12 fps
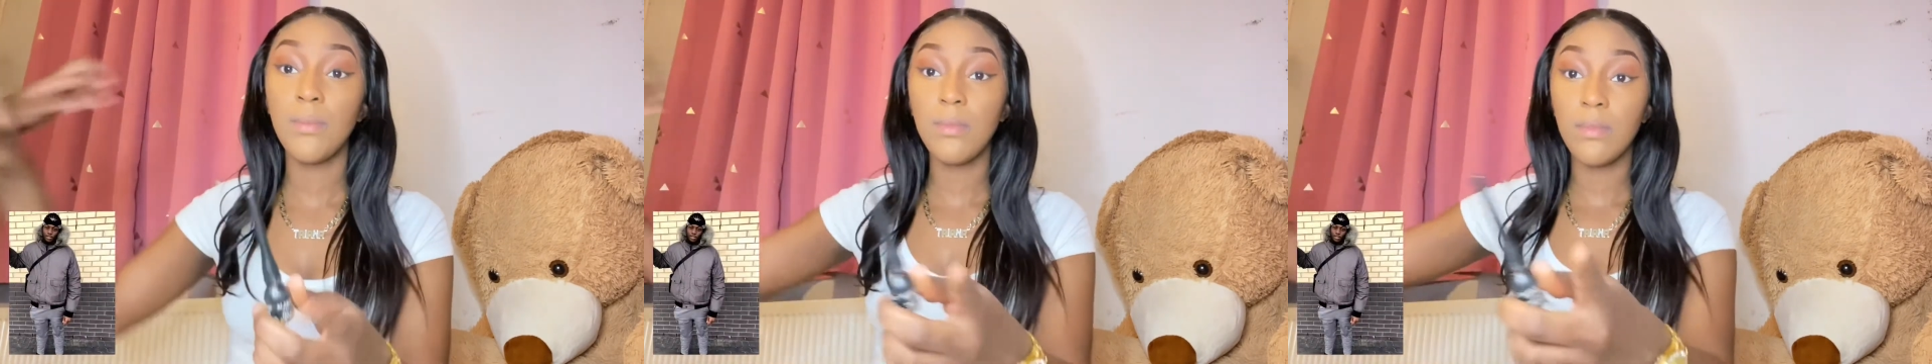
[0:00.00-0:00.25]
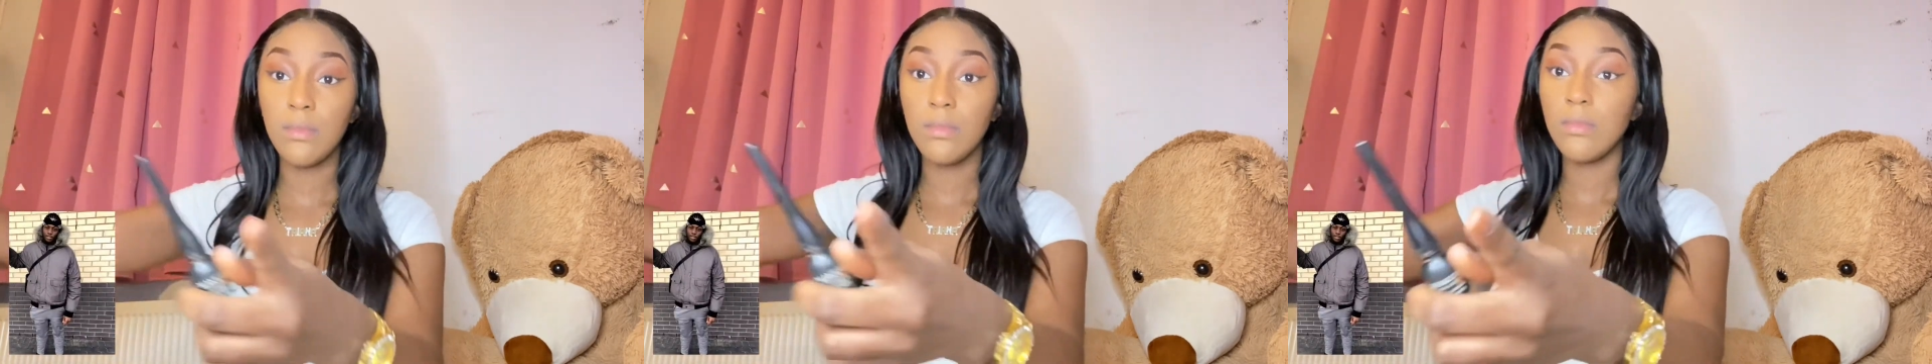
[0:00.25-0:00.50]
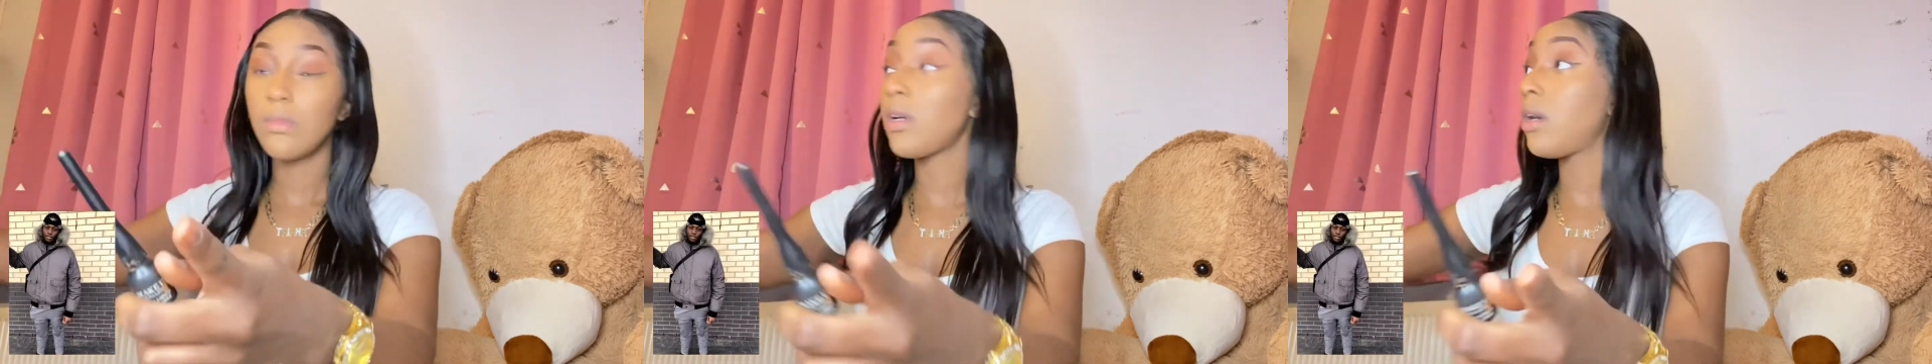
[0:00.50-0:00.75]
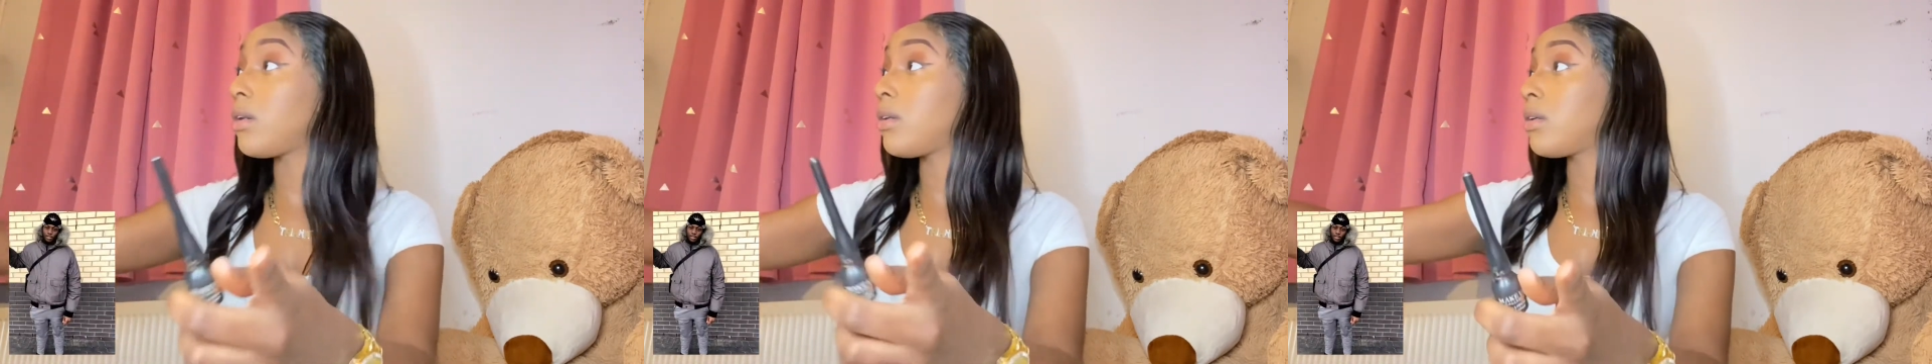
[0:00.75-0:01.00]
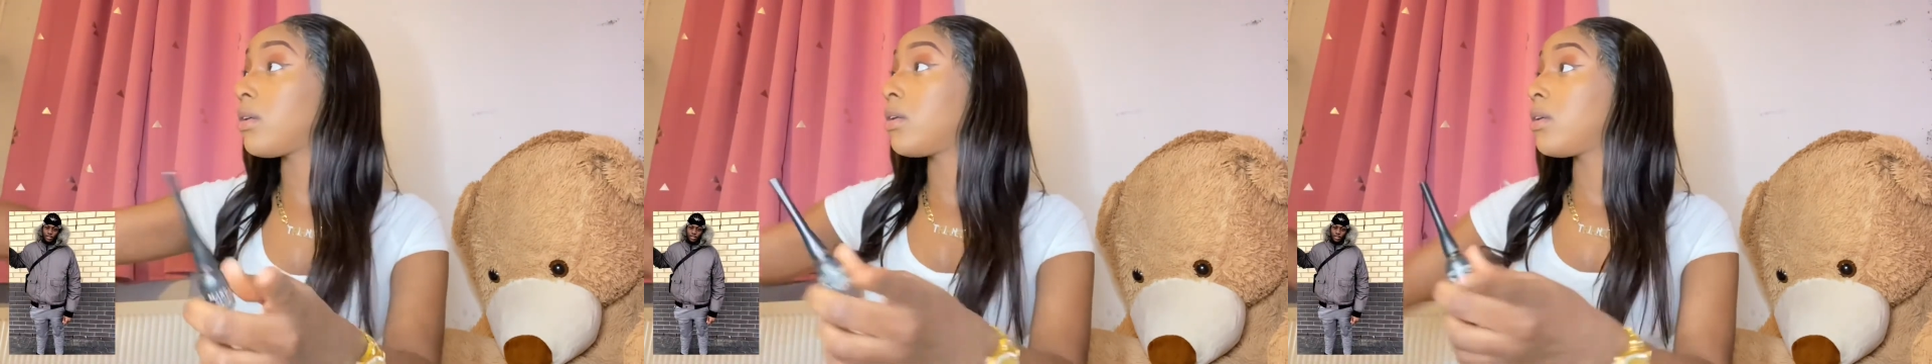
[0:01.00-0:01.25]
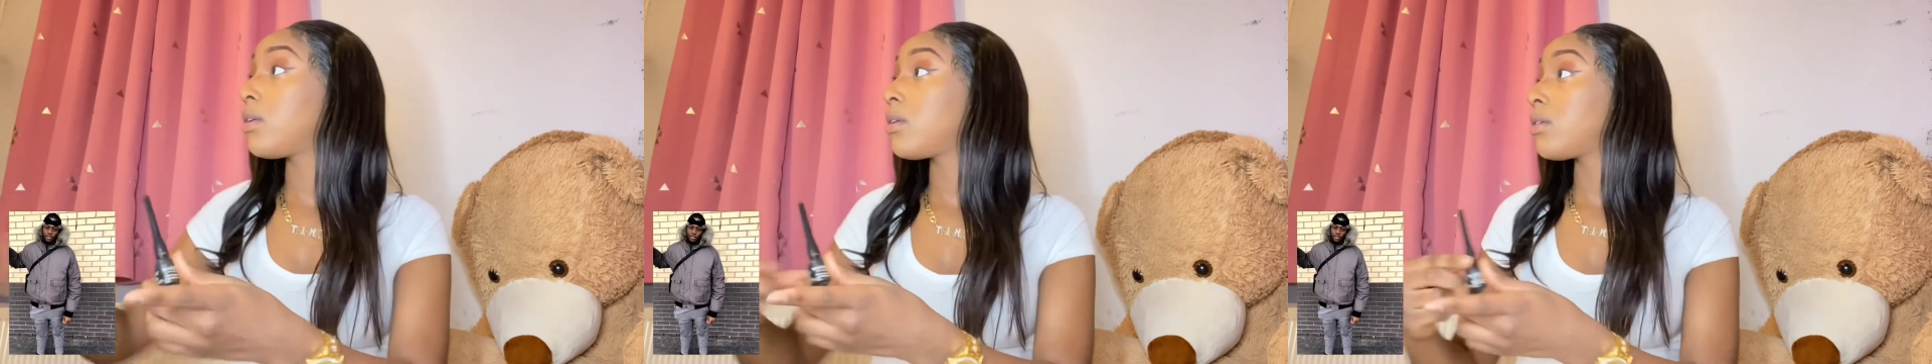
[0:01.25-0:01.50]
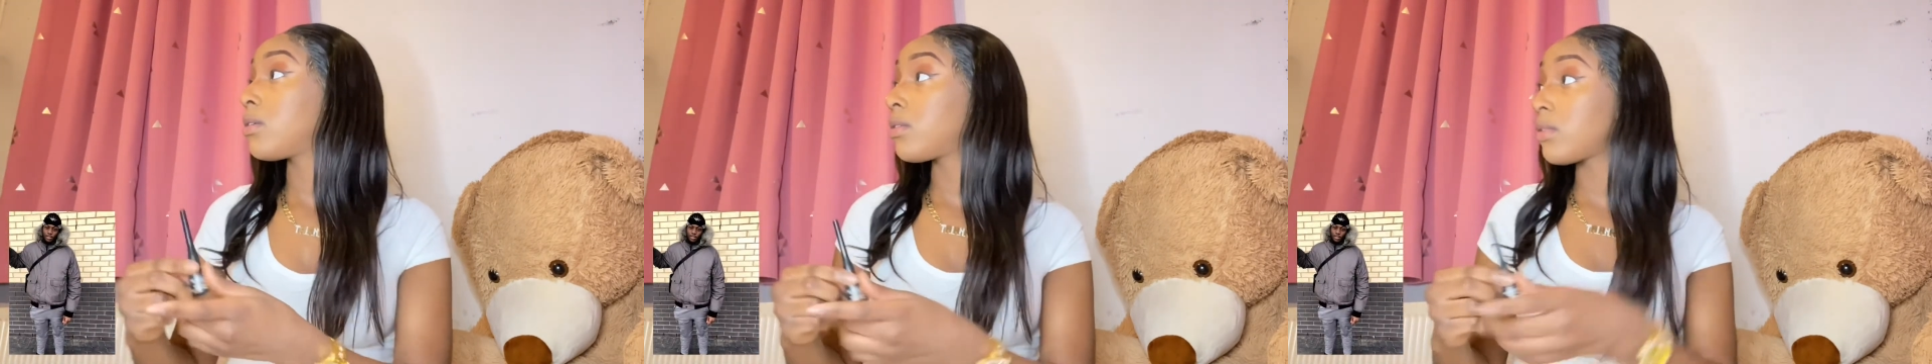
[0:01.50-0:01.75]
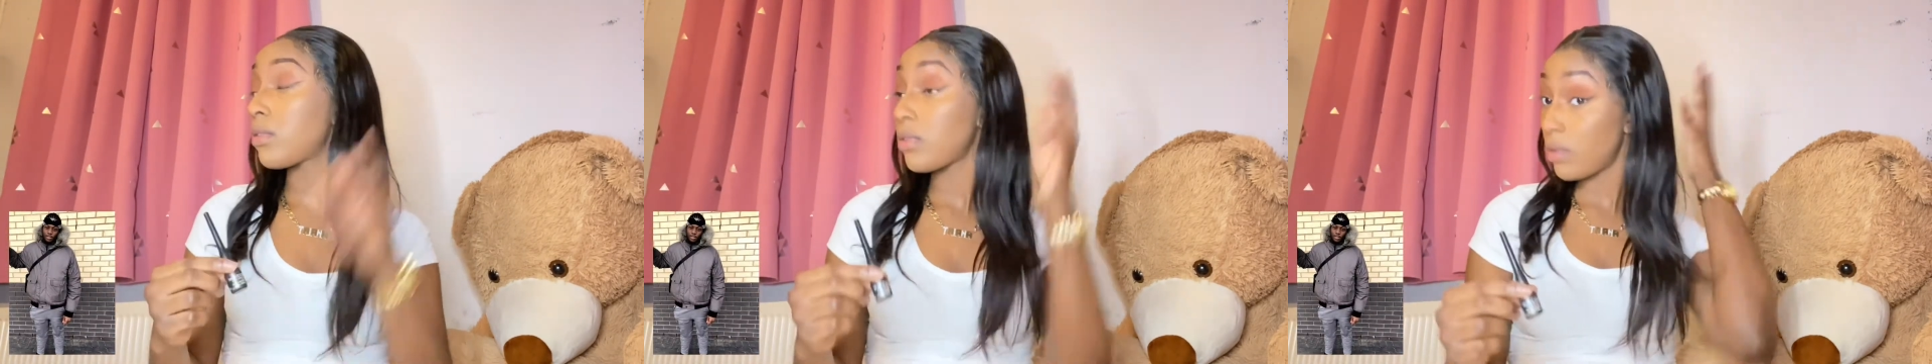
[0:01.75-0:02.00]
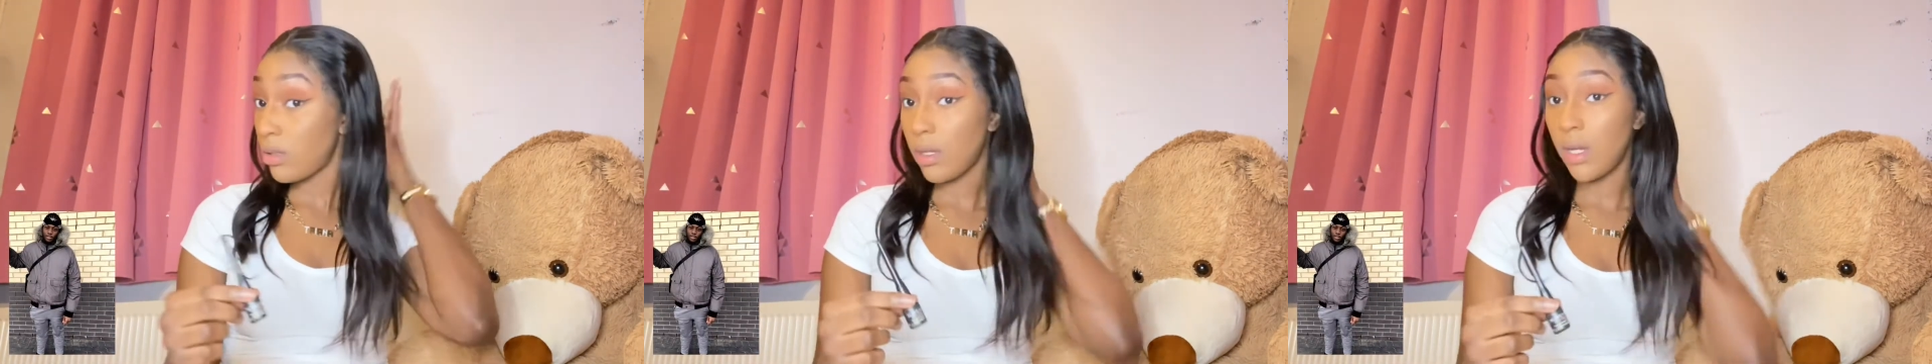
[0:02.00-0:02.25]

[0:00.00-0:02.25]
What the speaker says: Right. Yo, where did that